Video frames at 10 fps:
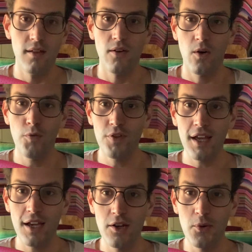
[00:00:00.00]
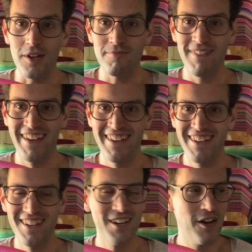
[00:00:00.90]
Hopefully I can do it.
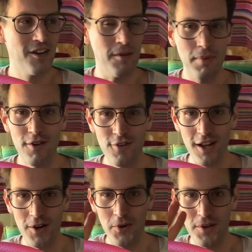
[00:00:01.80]
All right, bye for now.